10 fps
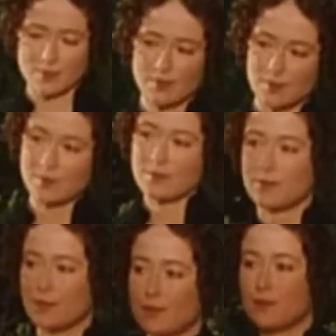these
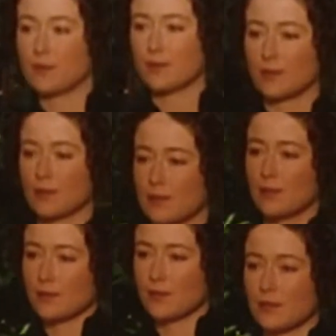beautiful manor
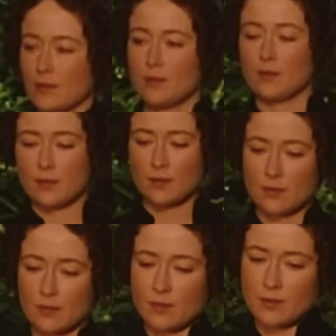houses, and I
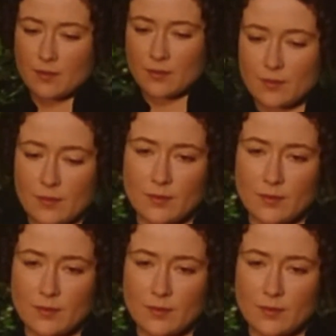feel like